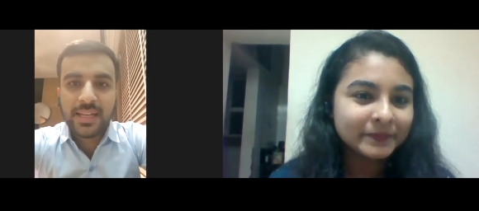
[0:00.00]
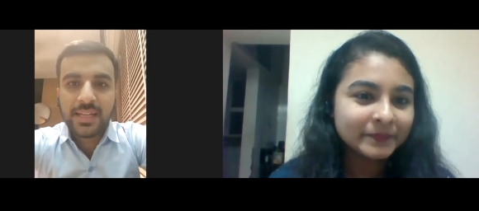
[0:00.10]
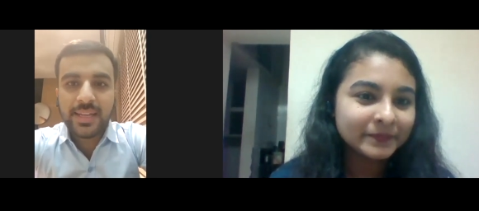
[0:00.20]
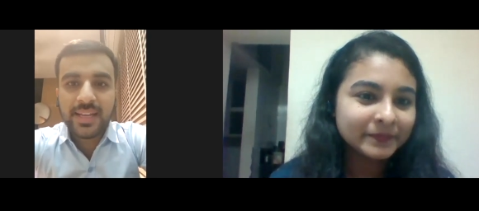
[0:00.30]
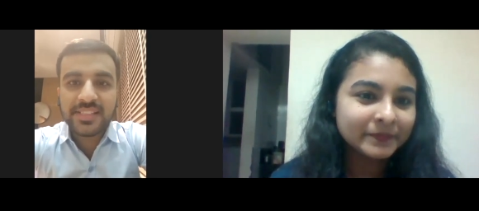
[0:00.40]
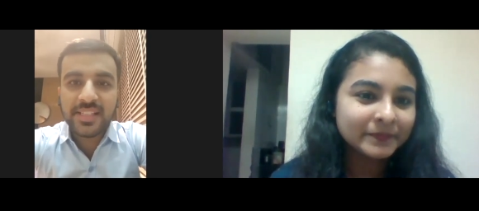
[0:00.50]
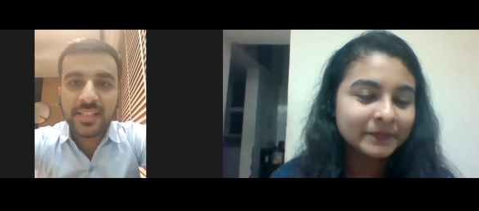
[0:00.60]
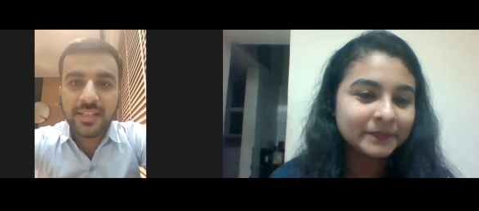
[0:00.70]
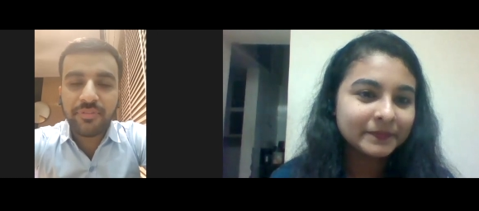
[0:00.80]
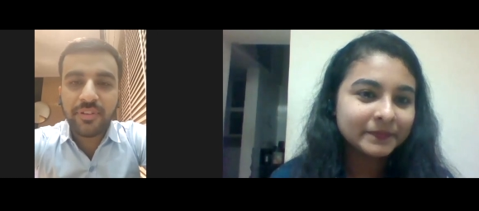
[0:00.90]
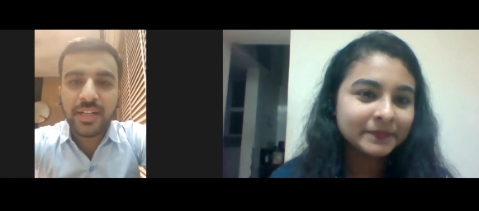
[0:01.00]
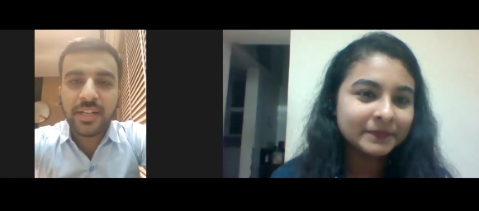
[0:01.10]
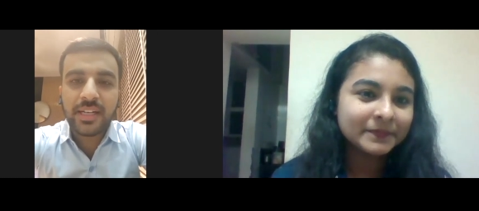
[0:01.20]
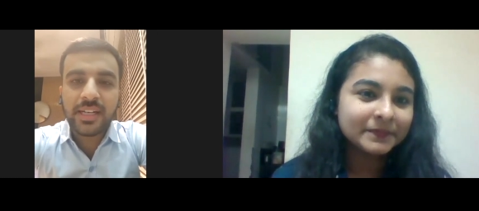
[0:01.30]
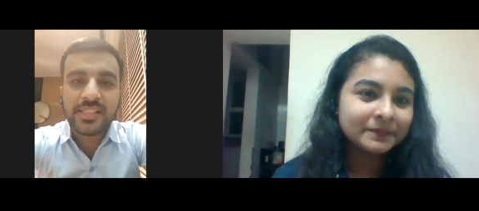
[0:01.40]
Speaker 1: Yes, sir,
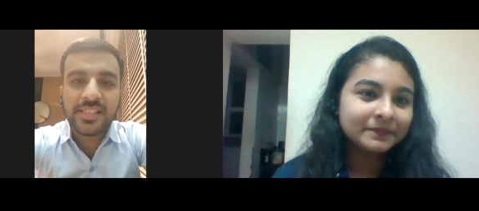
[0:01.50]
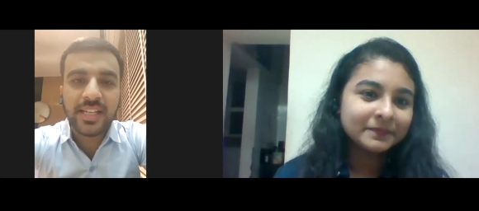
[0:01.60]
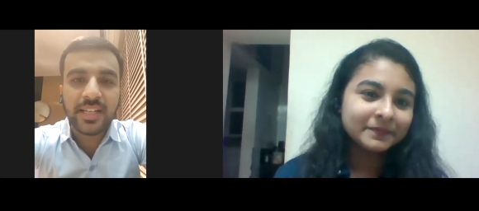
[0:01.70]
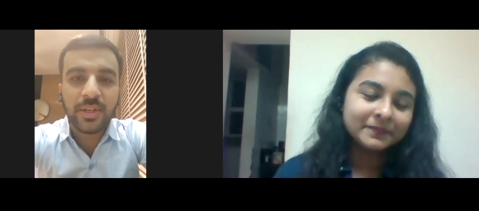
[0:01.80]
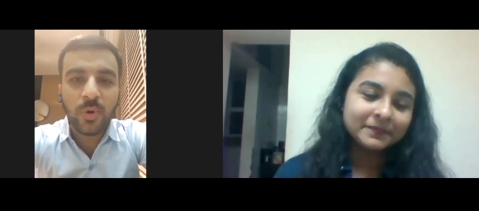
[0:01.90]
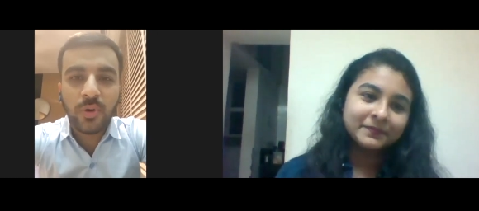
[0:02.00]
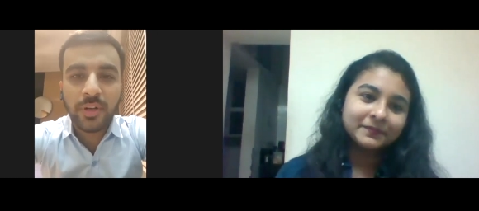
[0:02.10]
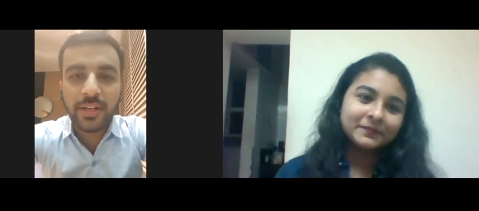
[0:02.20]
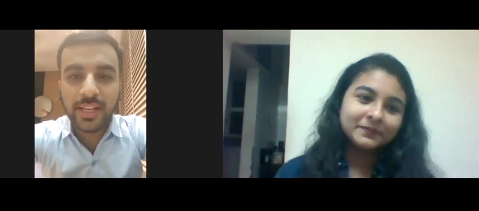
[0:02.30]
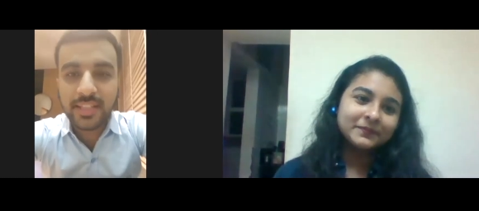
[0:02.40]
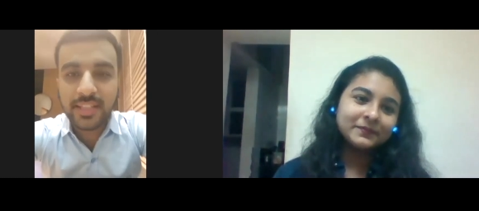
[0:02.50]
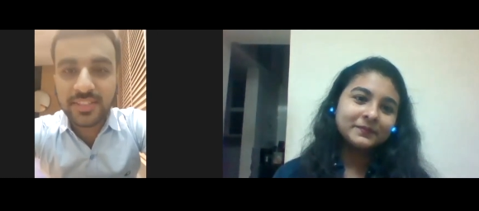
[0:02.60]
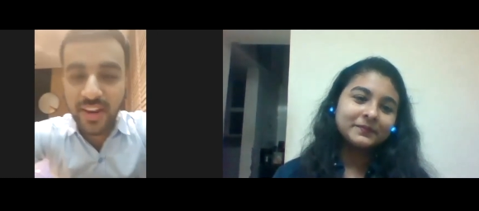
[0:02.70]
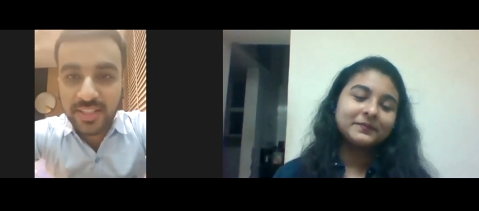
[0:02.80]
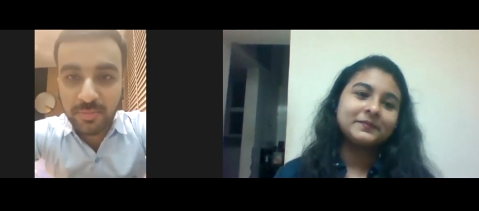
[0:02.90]
definitely. See, don't take
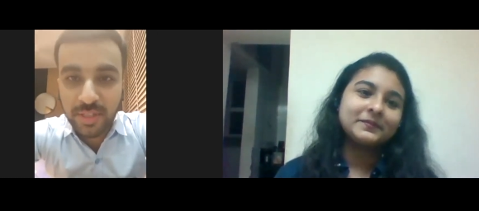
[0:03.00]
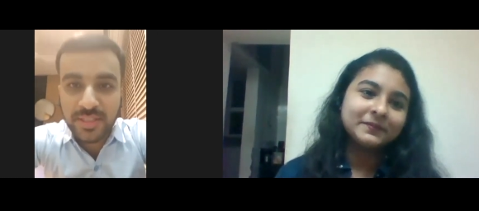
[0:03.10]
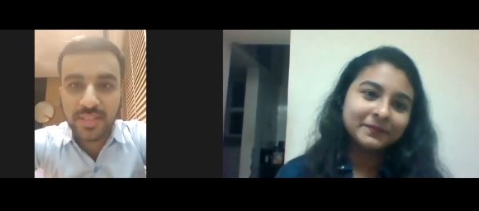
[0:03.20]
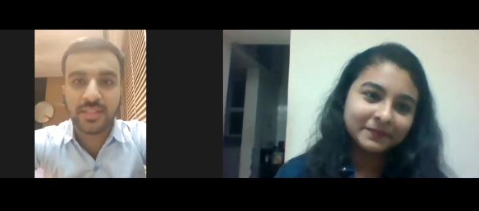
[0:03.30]
stress much.